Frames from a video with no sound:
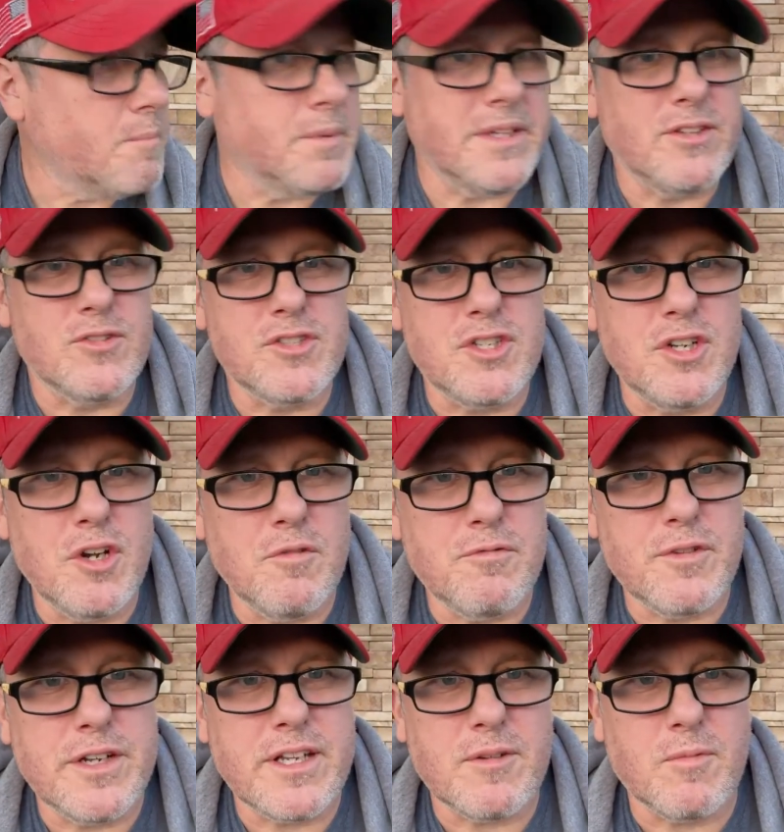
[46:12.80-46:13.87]
But there's no
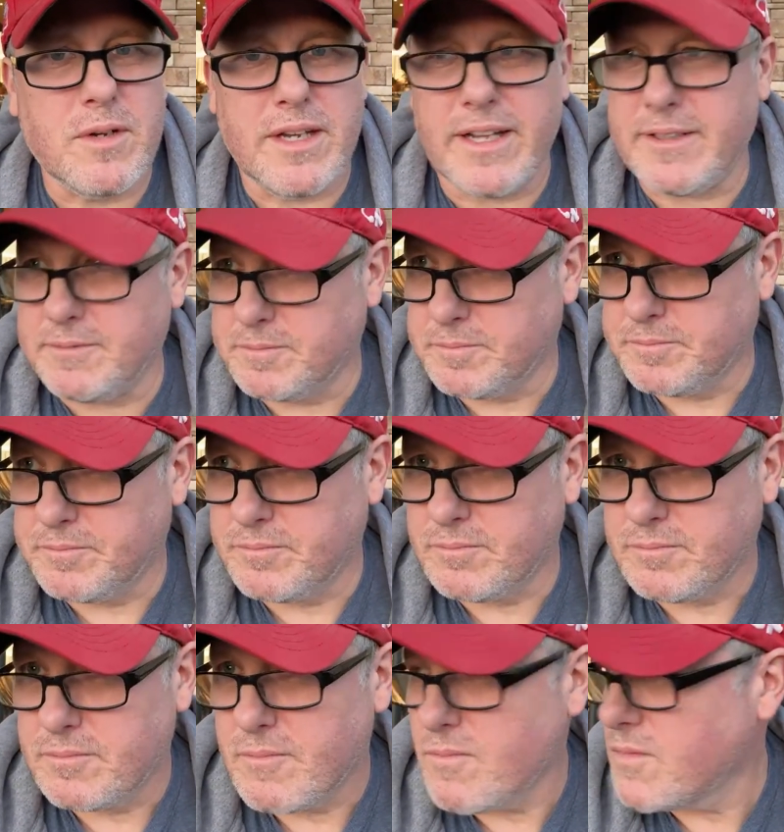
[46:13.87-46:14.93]
freaking way
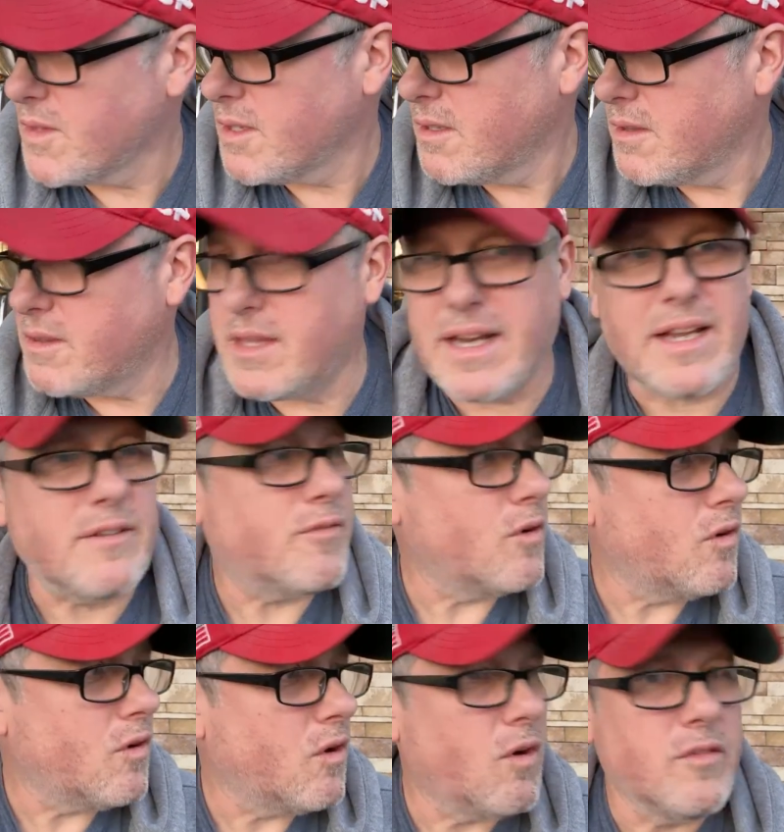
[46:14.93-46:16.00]
that out of
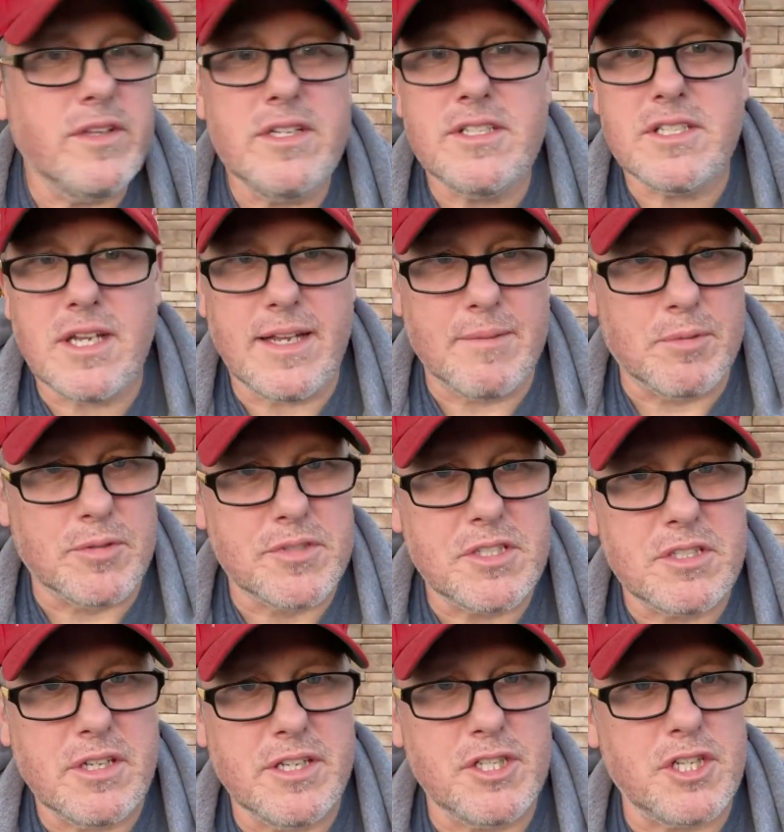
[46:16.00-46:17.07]
all these
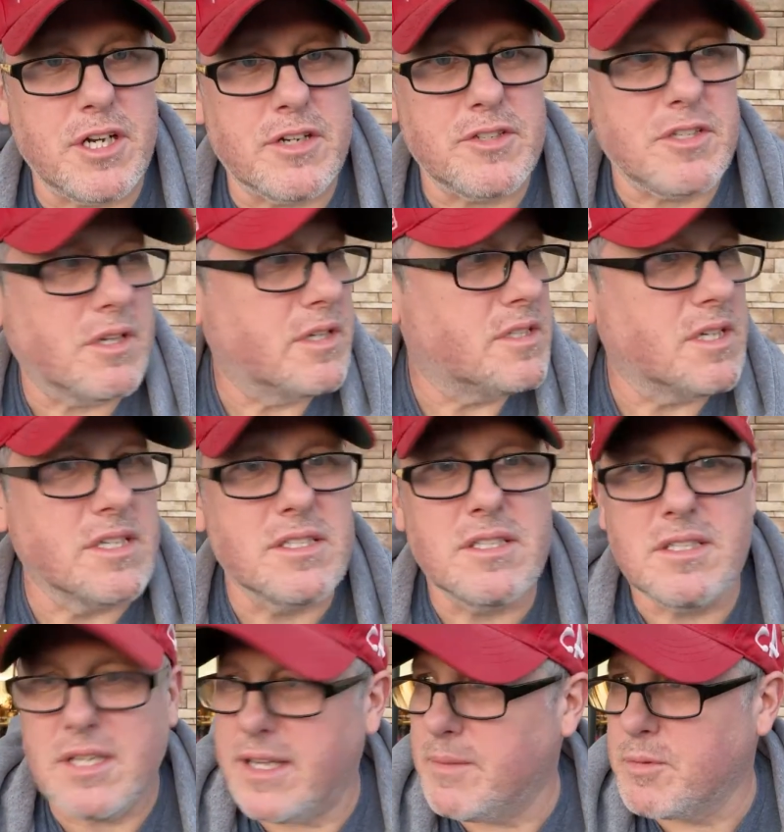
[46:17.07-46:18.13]
tables and chairs, a
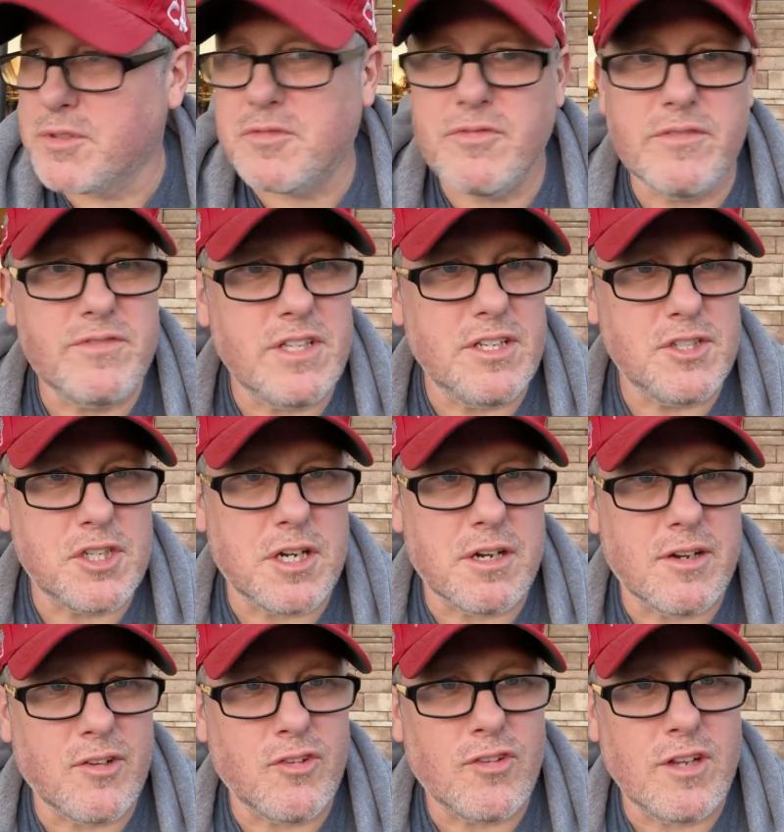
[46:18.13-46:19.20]
dozen tables, 15
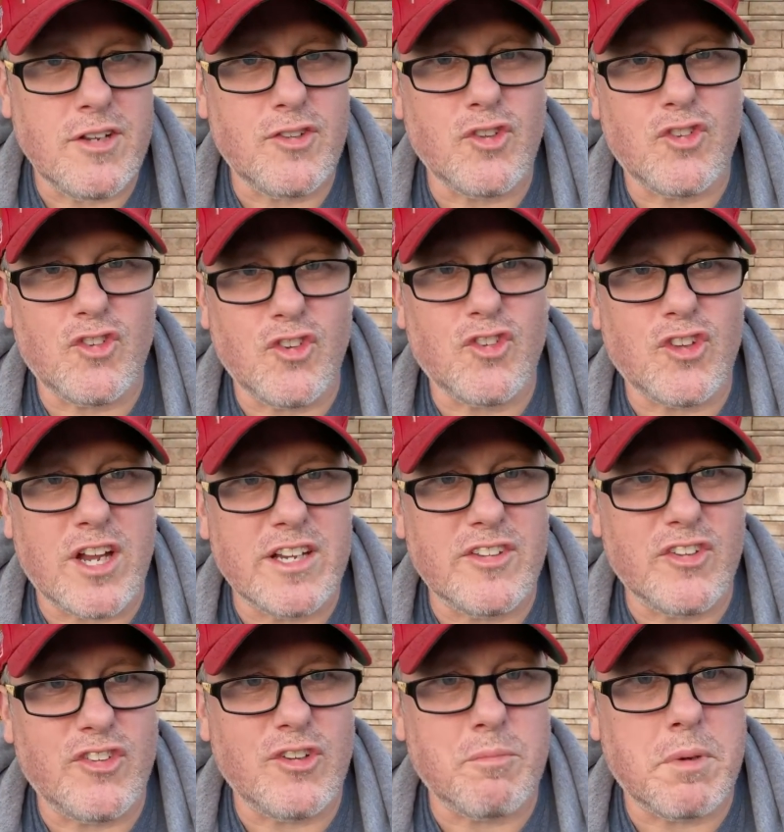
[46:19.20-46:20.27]
chairs, he just
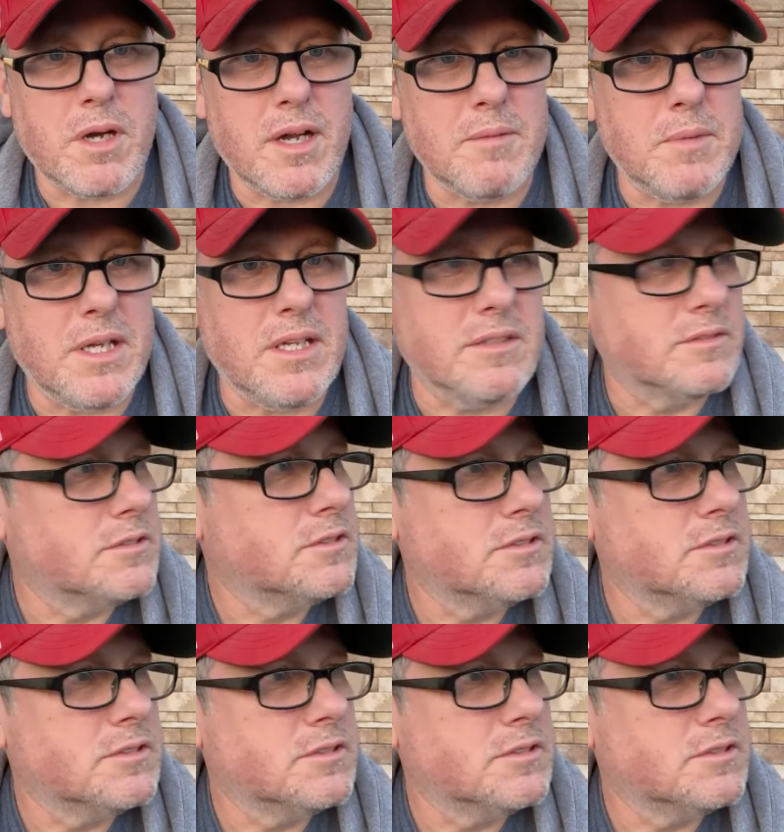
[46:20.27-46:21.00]
decided to sit behind me.